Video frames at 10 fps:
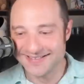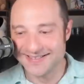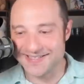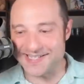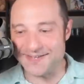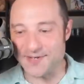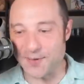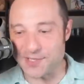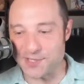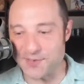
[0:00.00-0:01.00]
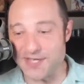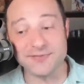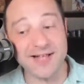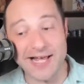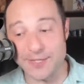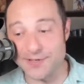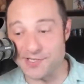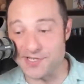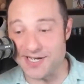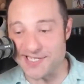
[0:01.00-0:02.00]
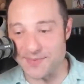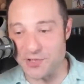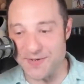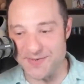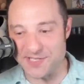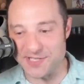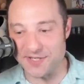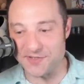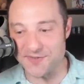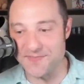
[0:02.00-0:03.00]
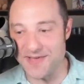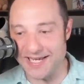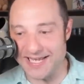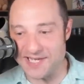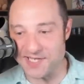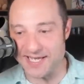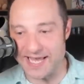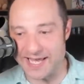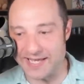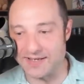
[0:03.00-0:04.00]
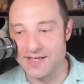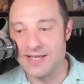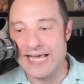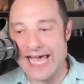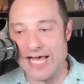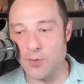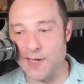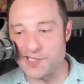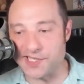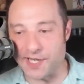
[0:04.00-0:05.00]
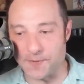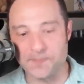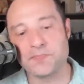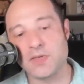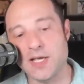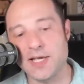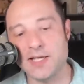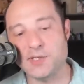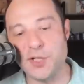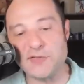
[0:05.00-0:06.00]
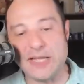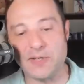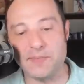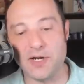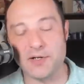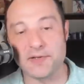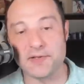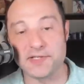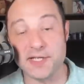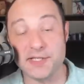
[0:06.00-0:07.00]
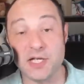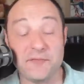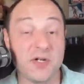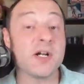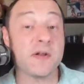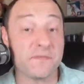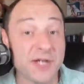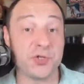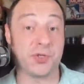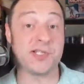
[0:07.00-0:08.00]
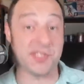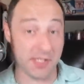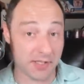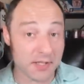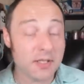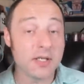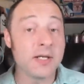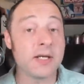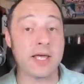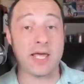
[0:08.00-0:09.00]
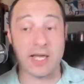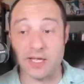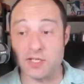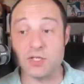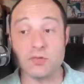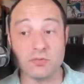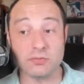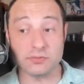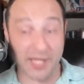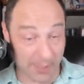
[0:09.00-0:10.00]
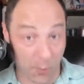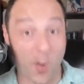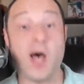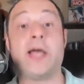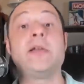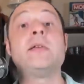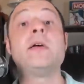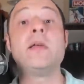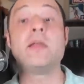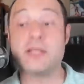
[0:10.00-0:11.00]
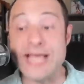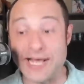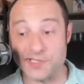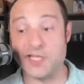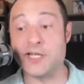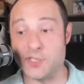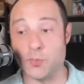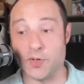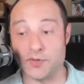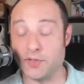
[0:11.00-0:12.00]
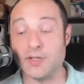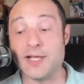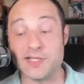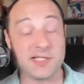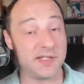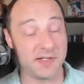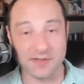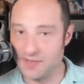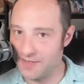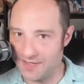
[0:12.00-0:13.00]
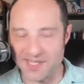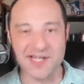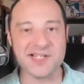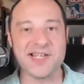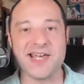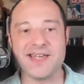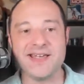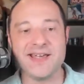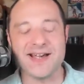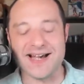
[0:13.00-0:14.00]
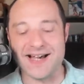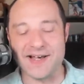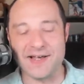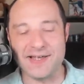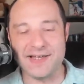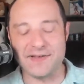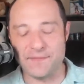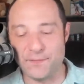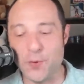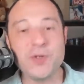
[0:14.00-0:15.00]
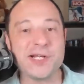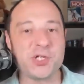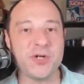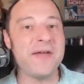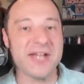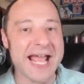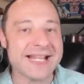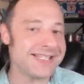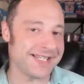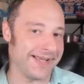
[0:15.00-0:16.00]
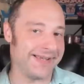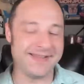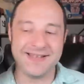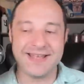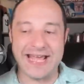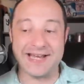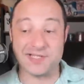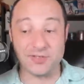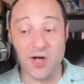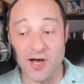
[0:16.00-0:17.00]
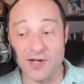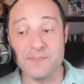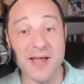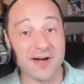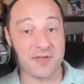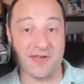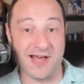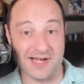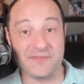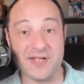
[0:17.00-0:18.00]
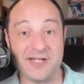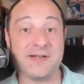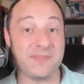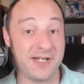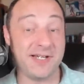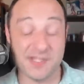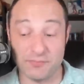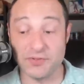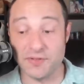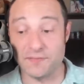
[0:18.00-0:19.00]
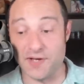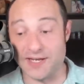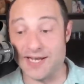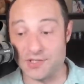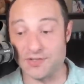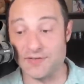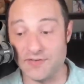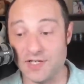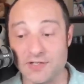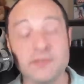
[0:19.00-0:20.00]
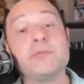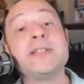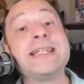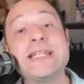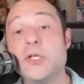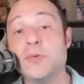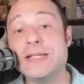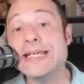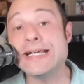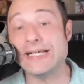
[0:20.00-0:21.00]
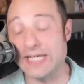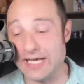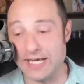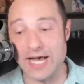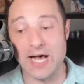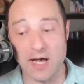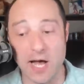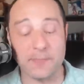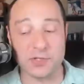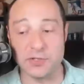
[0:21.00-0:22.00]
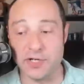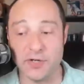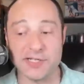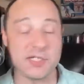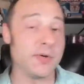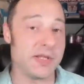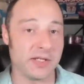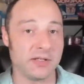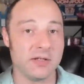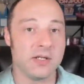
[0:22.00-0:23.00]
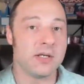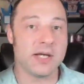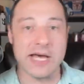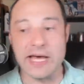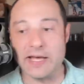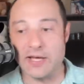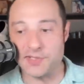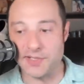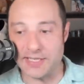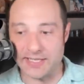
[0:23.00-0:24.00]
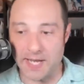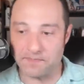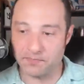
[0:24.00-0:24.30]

see what questions we a lot of questions here, guys. I'm gonna try my best to get as many as I can. Al wants to know: Is Chef's Table and Mariner this is good? If you're an adventurous eater and you like wine, yes, it is worth it. It's, it's a it is a uh, food extravaganza, and it's a long marathon of eating, but it is really fun. Actually, a very really unique uh, opportunity. You don't get to do anything uh, else like that.